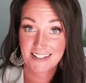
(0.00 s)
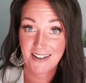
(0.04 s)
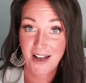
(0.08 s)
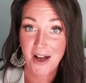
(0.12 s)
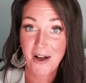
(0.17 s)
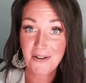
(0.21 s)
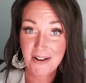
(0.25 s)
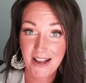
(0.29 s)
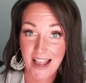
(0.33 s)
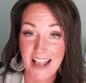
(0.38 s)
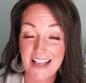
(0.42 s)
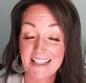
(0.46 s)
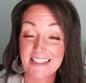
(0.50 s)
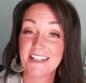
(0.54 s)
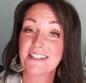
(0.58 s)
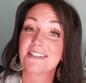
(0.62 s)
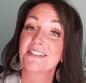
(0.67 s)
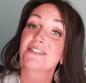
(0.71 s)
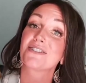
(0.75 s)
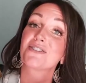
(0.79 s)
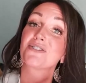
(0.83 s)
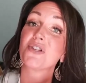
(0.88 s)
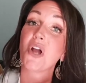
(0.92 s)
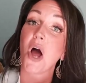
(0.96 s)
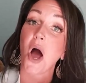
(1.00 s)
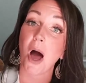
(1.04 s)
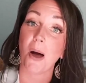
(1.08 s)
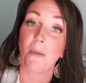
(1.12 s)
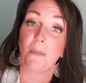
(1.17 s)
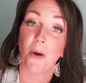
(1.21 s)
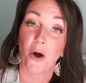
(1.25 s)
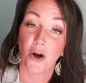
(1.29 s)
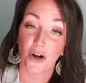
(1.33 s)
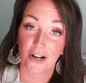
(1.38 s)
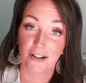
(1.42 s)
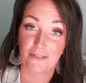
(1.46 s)
Okay. This is not
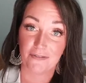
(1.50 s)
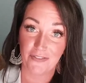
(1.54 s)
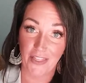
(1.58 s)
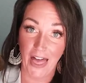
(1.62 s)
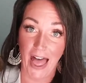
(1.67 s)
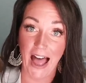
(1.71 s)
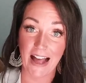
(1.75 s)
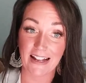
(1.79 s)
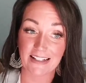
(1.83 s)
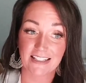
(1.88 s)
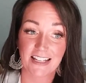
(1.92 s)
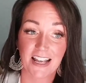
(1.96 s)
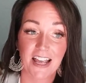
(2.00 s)
part of that.